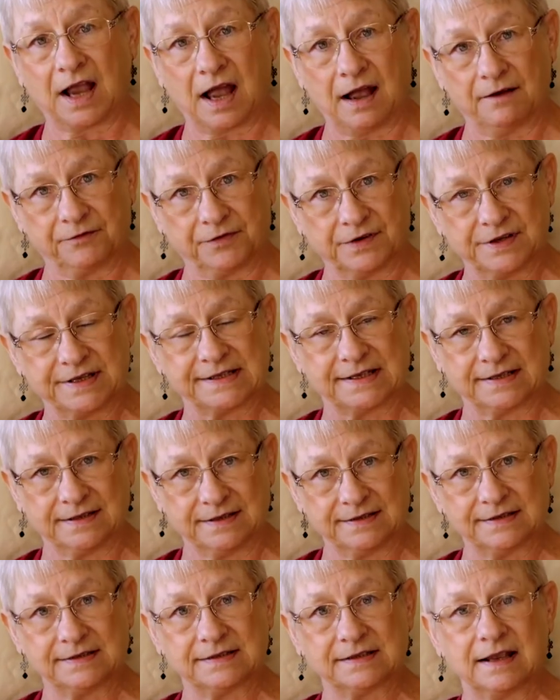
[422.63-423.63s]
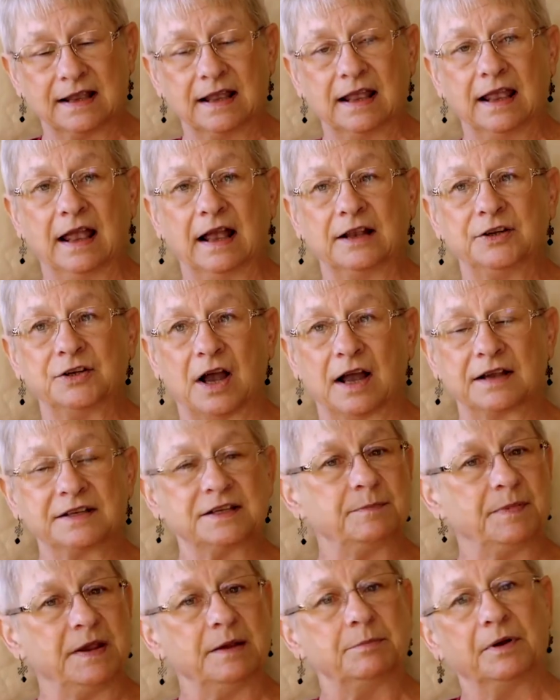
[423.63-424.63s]
conferences, talked
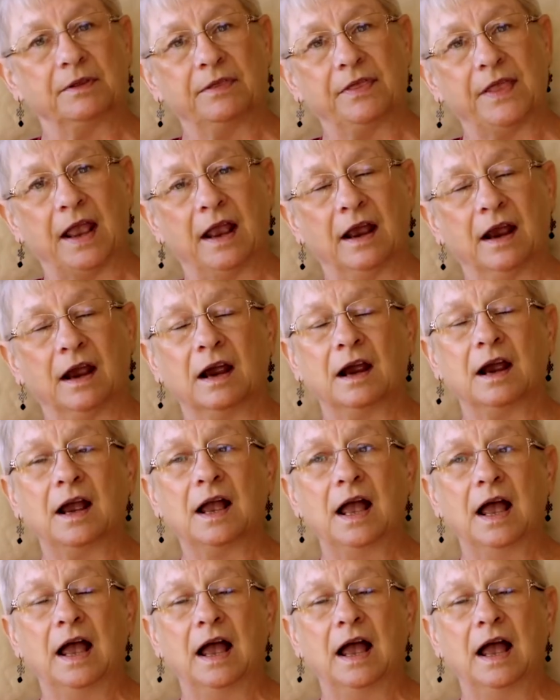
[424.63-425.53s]
to people there.